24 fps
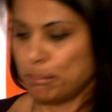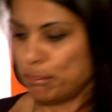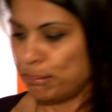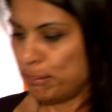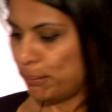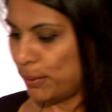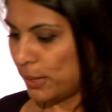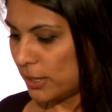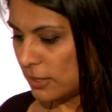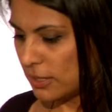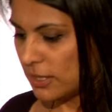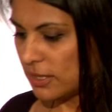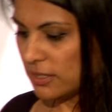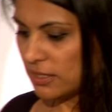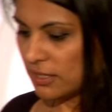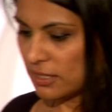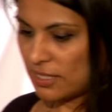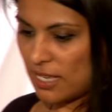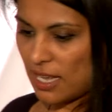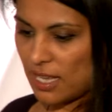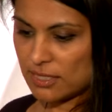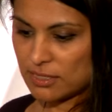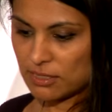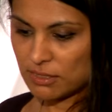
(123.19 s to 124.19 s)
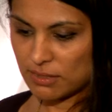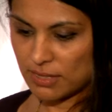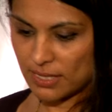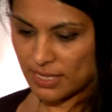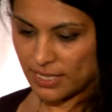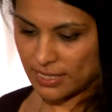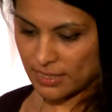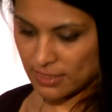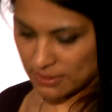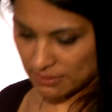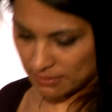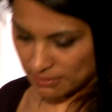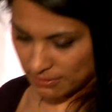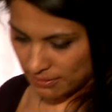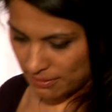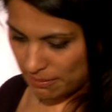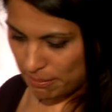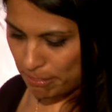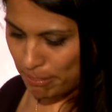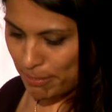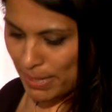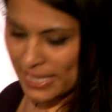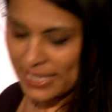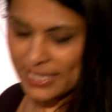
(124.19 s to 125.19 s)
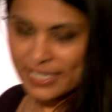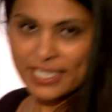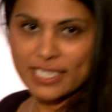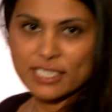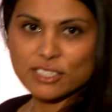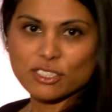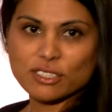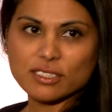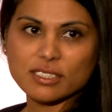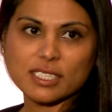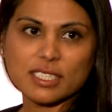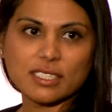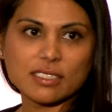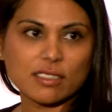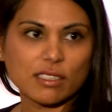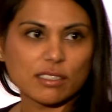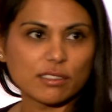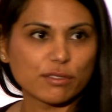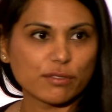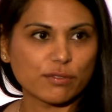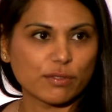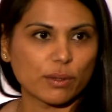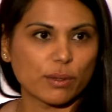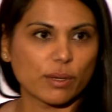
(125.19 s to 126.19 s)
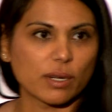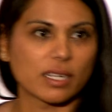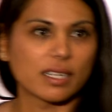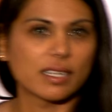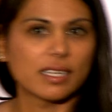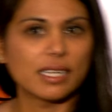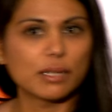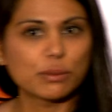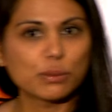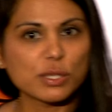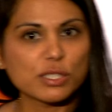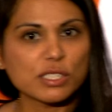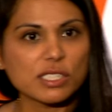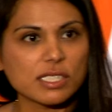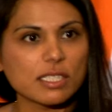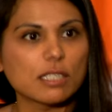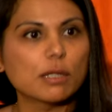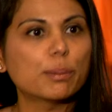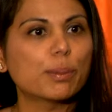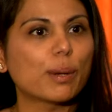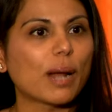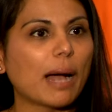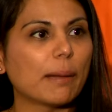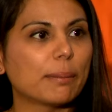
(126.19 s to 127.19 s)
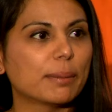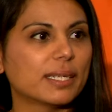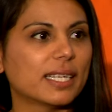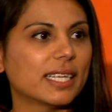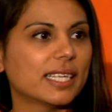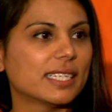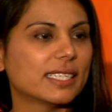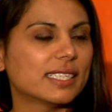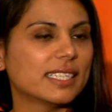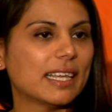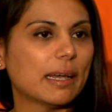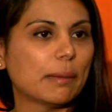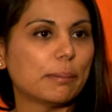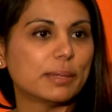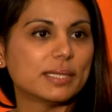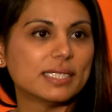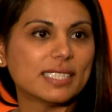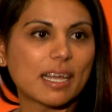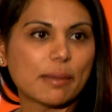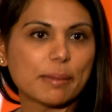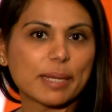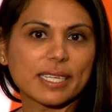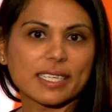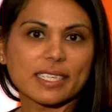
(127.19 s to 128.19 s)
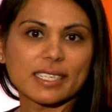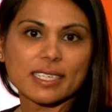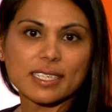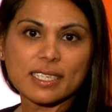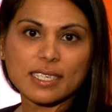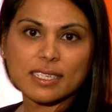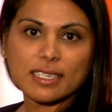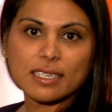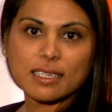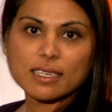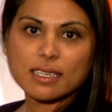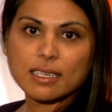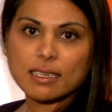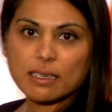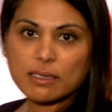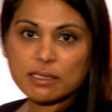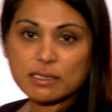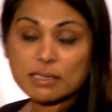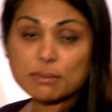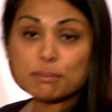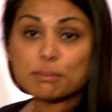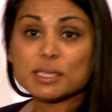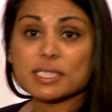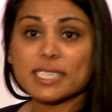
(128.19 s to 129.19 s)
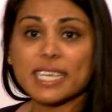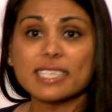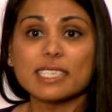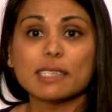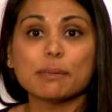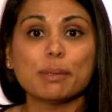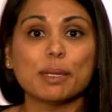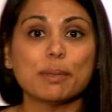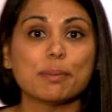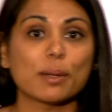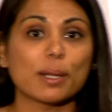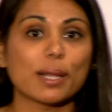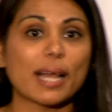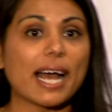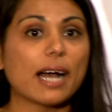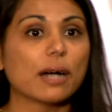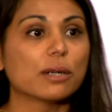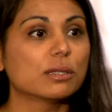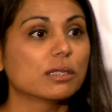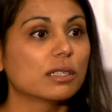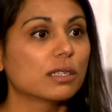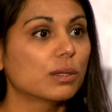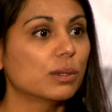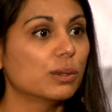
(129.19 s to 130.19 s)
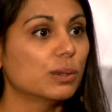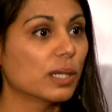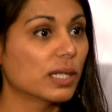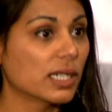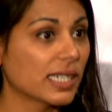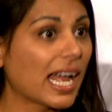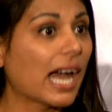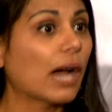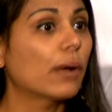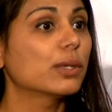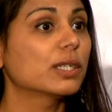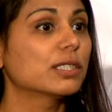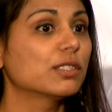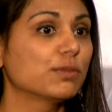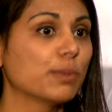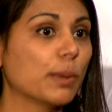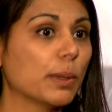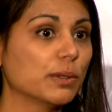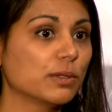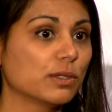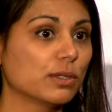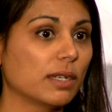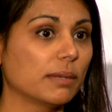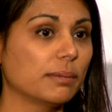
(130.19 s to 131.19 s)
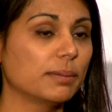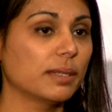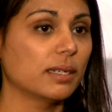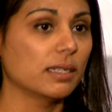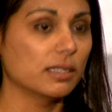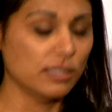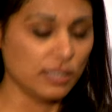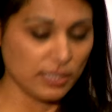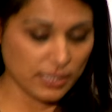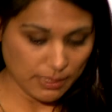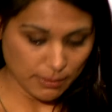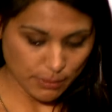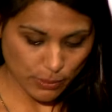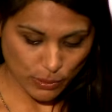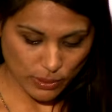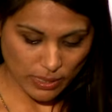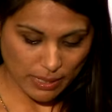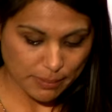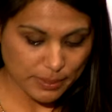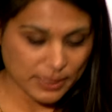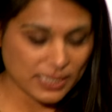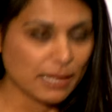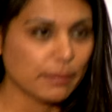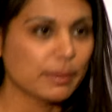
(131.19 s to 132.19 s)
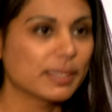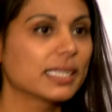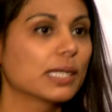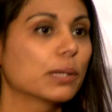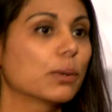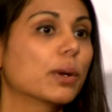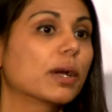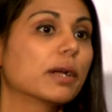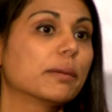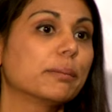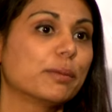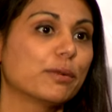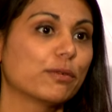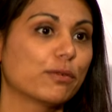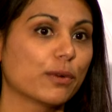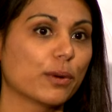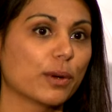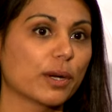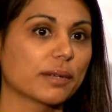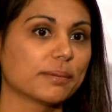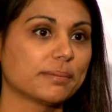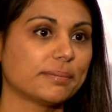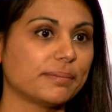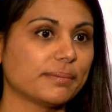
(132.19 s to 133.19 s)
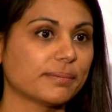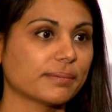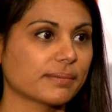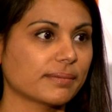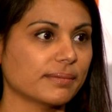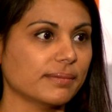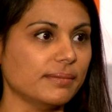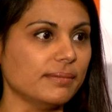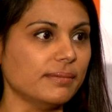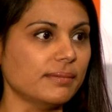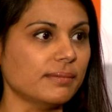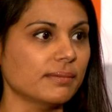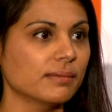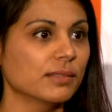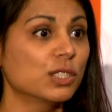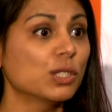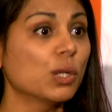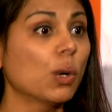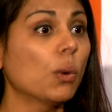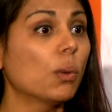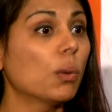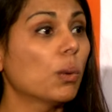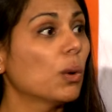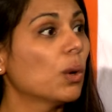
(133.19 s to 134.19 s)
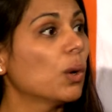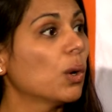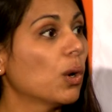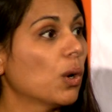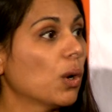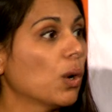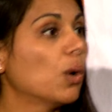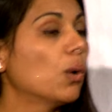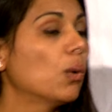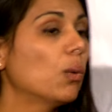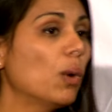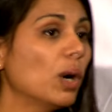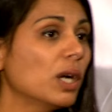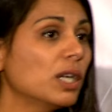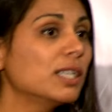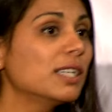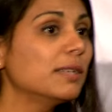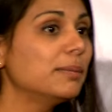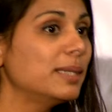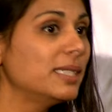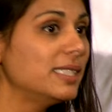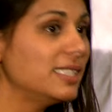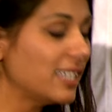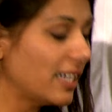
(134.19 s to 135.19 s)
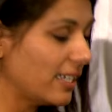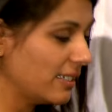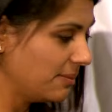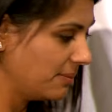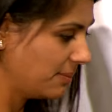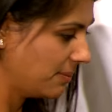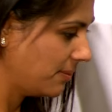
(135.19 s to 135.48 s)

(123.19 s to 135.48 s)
Billions of dollars later, many agencies on the floor, and we're still propagating the epidemic, sending people out who are now exposed to, uh, to the Ebola epidemic that weren't before. So what could have been done?